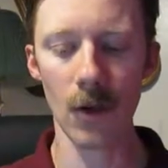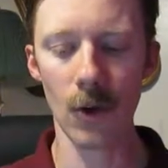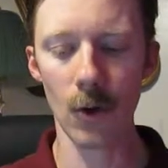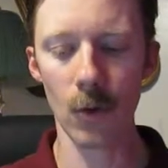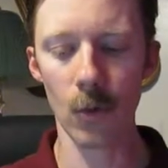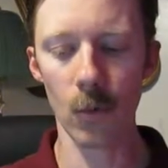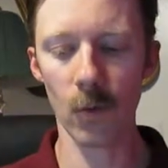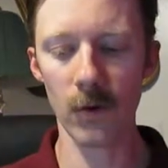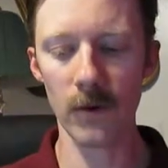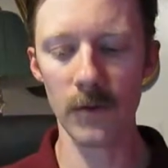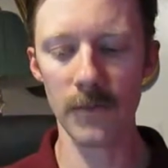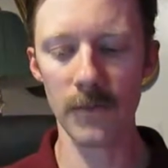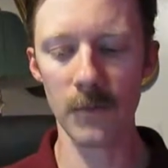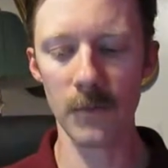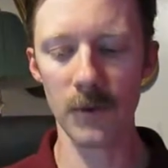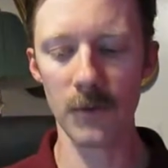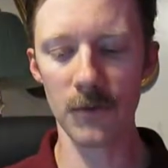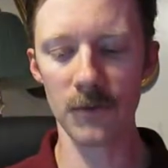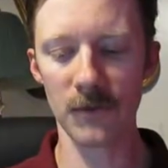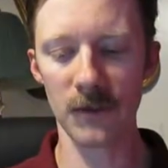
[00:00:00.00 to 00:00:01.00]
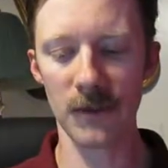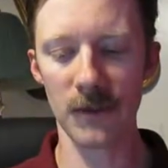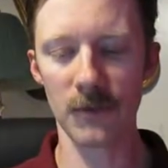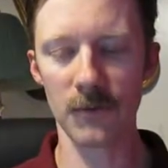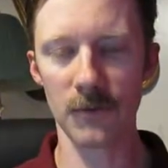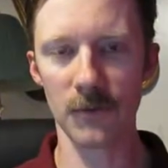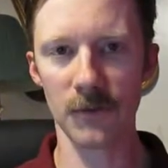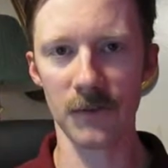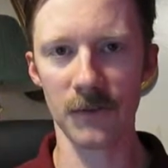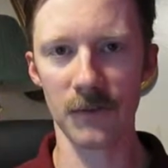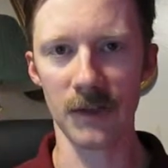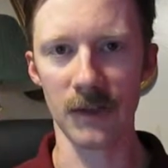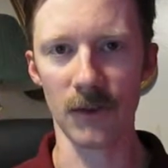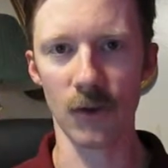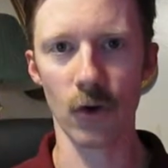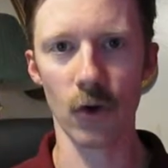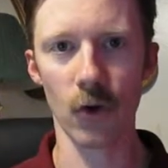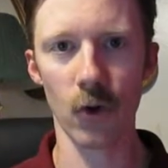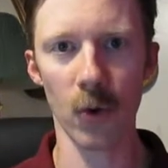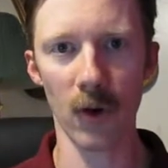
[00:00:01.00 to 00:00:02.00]
One of the most interesting
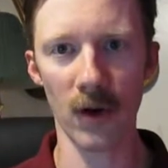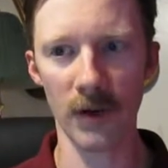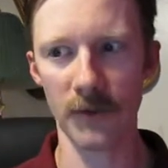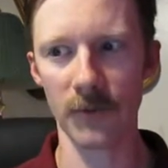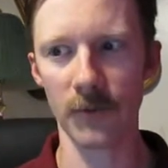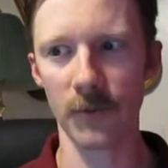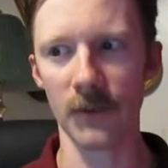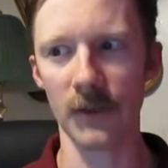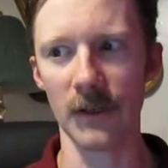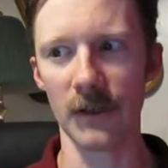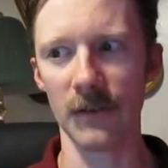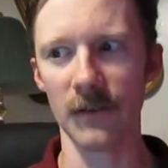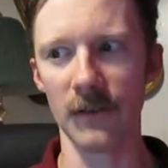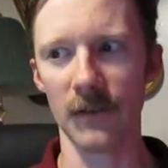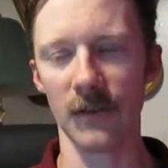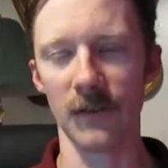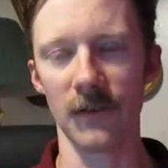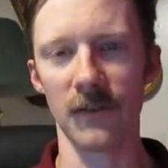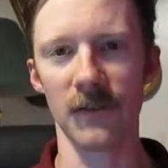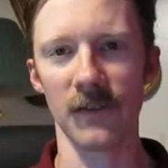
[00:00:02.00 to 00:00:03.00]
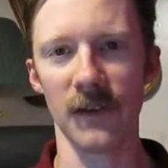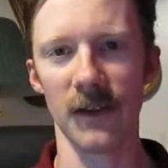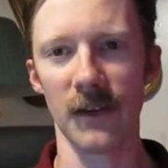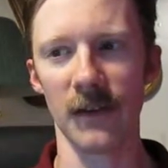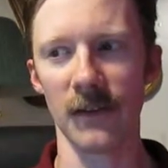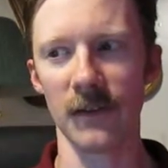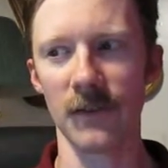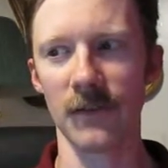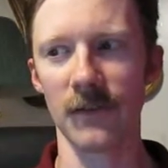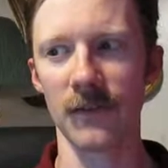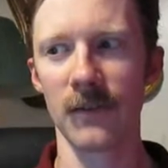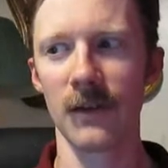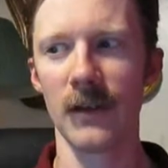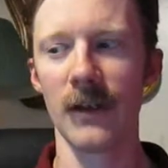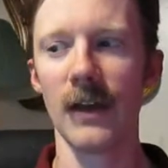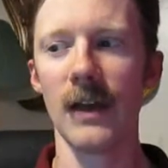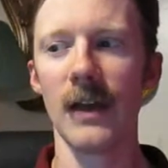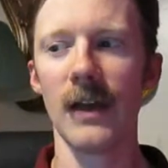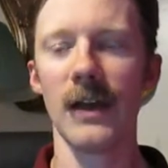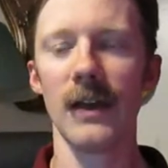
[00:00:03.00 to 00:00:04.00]
quandaries in science
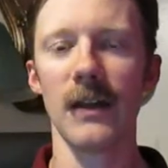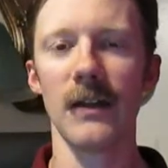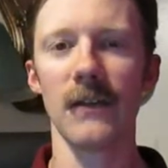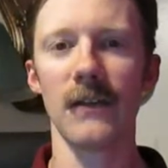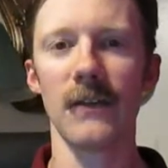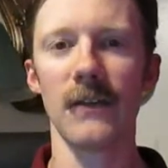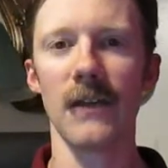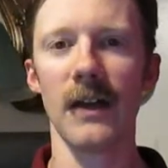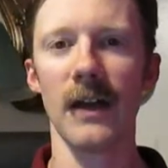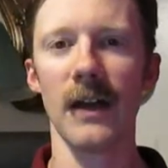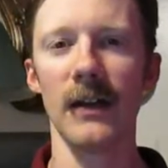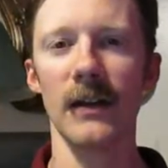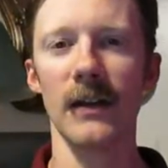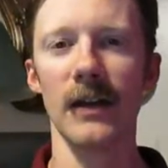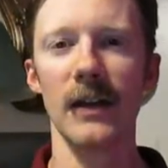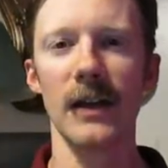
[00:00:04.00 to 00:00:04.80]
is that